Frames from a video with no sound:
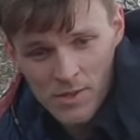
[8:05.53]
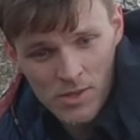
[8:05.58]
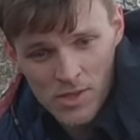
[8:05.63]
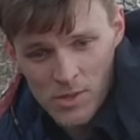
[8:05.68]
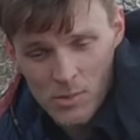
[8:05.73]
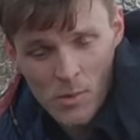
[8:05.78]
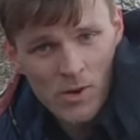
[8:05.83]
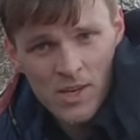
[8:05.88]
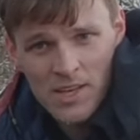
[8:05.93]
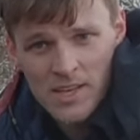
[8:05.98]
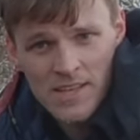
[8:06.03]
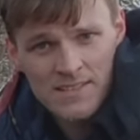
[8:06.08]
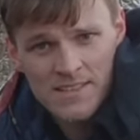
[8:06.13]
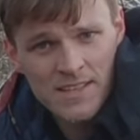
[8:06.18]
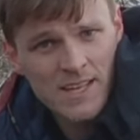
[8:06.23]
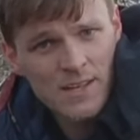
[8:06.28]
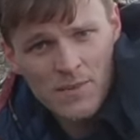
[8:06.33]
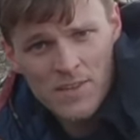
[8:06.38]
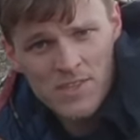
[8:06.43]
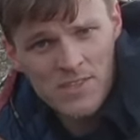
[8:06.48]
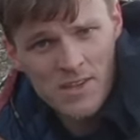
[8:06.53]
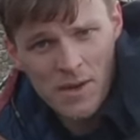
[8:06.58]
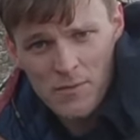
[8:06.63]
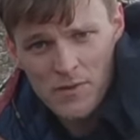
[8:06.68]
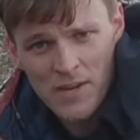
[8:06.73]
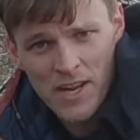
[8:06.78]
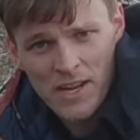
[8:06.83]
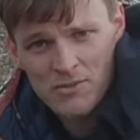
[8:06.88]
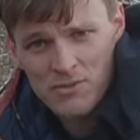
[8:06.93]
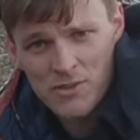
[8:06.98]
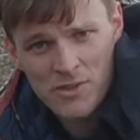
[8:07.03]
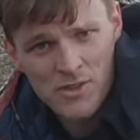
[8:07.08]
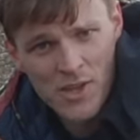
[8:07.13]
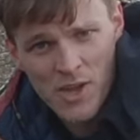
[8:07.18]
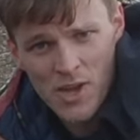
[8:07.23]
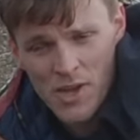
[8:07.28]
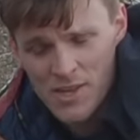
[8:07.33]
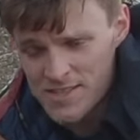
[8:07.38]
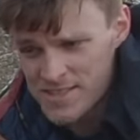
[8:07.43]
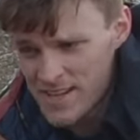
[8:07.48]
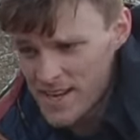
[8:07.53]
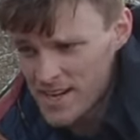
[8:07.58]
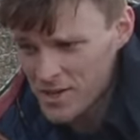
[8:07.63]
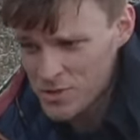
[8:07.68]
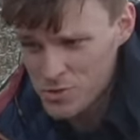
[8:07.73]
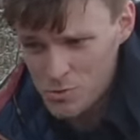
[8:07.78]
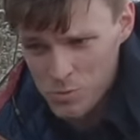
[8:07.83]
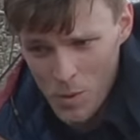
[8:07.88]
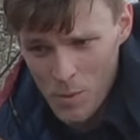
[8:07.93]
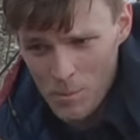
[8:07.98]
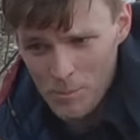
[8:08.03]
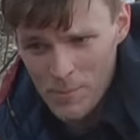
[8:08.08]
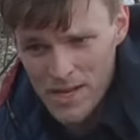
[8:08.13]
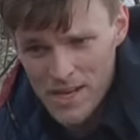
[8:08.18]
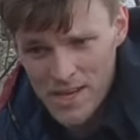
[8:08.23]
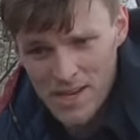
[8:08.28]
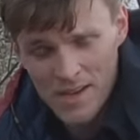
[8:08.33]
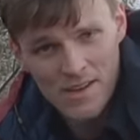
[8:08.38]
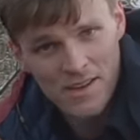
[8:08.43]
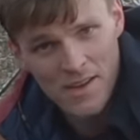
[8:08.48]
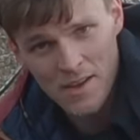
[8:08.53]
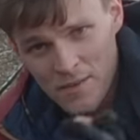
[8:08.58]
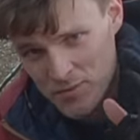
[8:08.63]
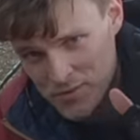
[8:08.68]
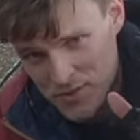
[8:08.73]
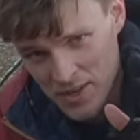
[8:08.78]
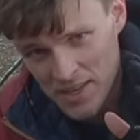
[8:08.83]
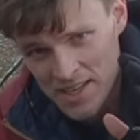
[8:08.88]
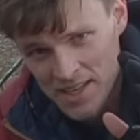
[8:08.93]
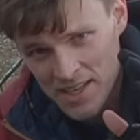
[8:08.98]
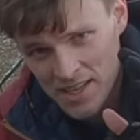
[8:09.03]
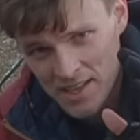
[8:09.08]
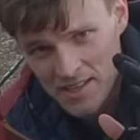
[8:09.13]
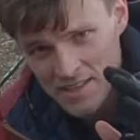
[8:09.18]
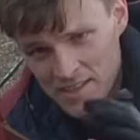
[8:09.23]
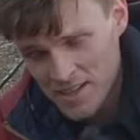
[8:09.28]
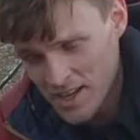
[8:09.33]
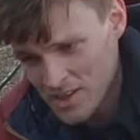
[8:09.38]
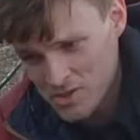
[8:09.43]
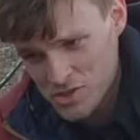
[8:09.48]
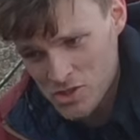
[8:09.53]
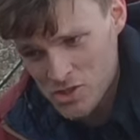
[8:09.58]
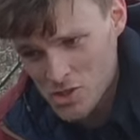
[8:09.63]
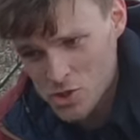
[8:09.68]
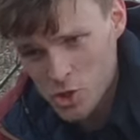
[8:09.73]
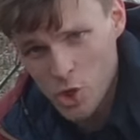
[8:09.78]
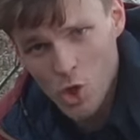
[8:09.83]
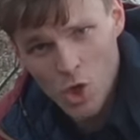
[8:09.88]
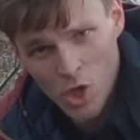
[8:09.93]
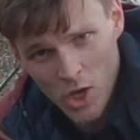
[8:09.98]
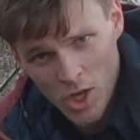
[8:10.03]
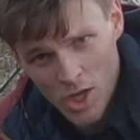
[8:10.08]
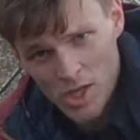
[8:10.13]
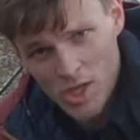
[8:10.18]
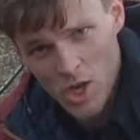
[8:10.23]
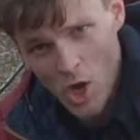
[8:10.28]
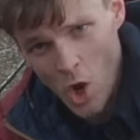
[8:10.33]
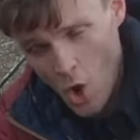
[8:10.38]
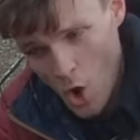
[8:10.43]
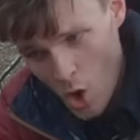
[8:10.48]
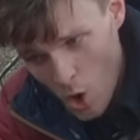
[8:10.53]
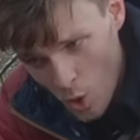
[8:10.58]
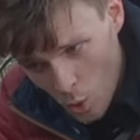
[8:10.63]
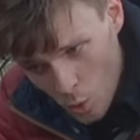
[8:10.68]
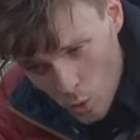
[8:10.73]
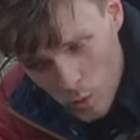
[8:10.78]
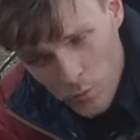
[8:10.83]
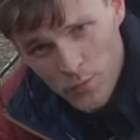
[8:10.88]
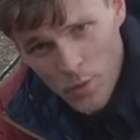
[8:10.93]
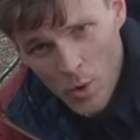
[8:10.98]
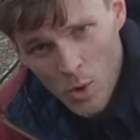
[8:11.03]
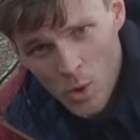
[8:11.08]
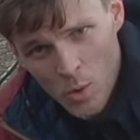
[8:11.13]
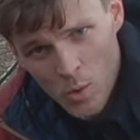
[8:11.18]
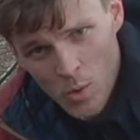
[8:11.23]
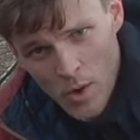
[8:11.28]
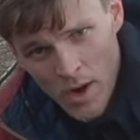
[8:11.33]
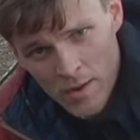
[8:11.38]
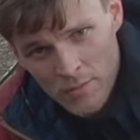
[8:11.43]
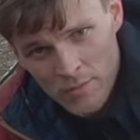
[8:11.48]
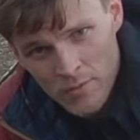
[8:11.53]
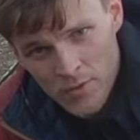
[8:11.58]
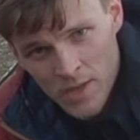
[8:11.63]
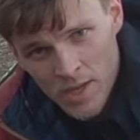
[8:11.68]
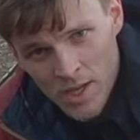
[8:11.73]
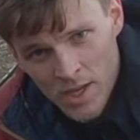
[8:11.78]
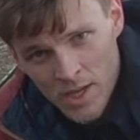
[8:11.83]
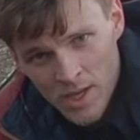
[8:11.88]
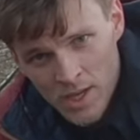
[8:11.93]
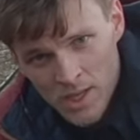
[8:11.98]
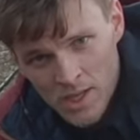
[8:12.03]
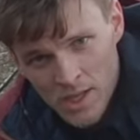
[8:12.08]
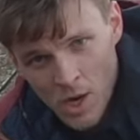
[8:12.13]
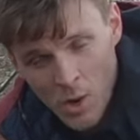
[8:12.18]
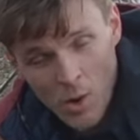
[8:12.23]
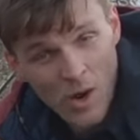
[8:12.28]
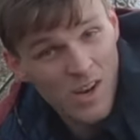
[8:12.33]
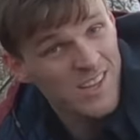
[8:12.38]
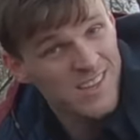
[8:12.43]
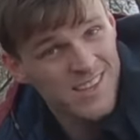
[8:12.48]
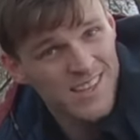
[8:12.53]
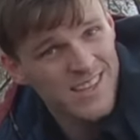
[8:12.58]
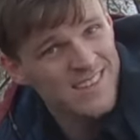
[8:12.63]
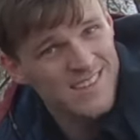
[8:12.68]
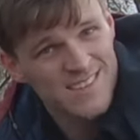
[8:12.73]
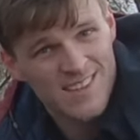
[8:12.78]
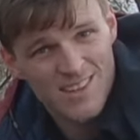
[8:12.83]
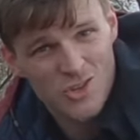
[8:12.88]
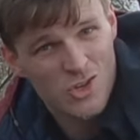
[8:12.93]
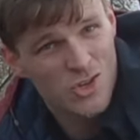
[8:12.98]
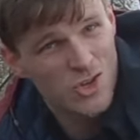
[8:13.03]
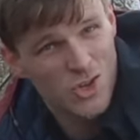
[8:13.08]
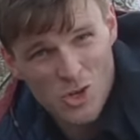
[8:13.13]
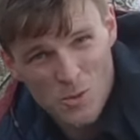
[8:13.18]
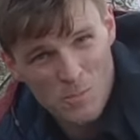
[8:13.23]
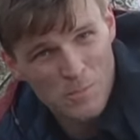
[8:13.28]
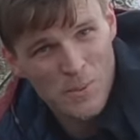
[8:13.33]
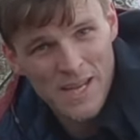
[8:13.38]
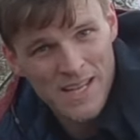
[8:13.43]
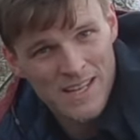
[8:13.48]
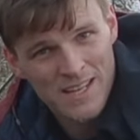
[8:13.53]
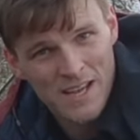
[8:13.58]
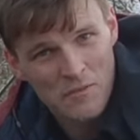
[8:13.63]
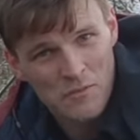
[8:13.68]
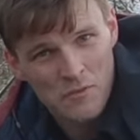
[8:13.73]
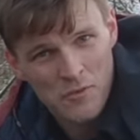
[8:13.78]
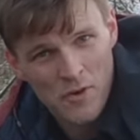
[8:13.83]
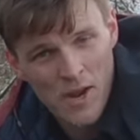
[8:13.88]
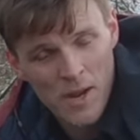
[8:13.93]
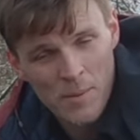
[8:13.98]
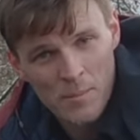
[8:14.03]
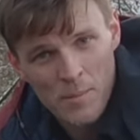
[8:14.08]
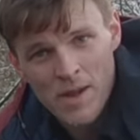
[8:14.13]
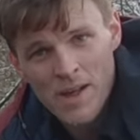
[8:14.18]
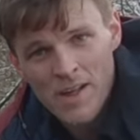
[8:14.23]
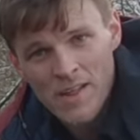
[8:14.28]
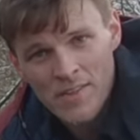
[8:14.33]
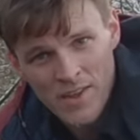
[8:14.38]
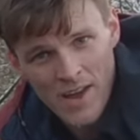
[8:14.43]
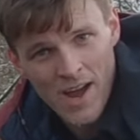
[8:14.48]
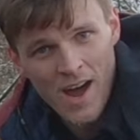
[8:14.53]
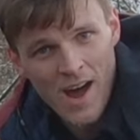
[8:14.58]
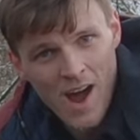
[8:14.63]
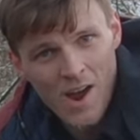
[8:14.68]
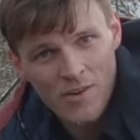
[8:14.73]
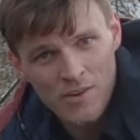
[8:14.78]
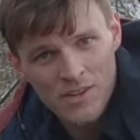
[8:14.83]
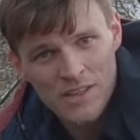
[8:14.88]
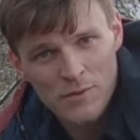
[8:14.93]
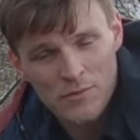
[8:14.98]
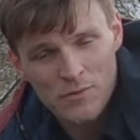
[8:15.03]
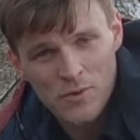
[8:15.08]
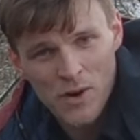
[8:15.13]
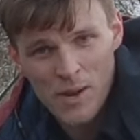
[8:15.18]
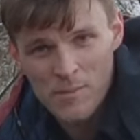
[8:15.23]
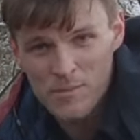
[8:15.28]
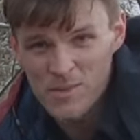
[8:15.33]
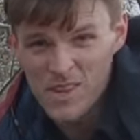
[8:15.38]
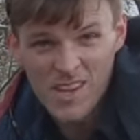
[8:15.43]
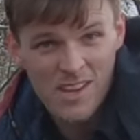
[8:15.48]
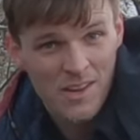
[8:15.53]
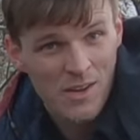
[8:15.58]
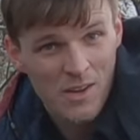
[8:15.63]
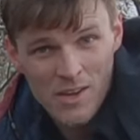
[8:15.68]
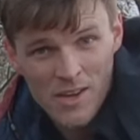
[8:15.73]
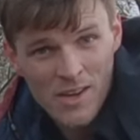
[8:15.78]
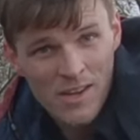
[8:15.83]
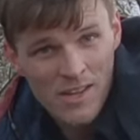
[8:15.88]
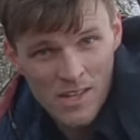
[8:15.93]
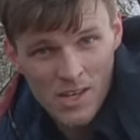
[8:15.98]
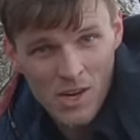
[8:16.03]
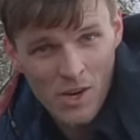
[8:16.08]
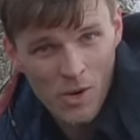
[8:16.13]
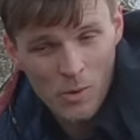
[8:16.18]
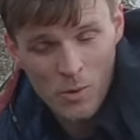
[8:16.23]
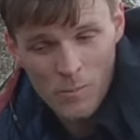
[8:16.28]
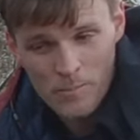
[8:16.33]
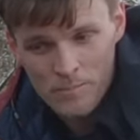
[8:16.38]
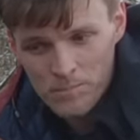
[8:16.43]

you only need to give yourself an extra 30 seconds, 1 minute of thinking, and just look at your whole photograph, you know. Are the things that shouldn't be in that frame that are in the frame that, you know,